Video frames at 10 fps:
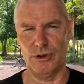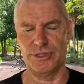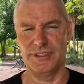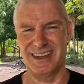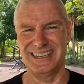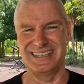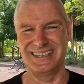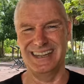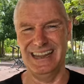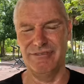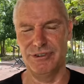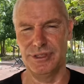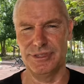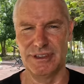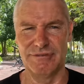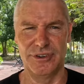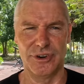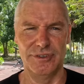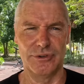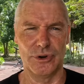I think they did everything
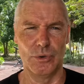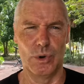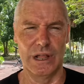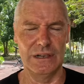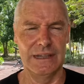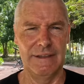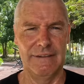very, very well.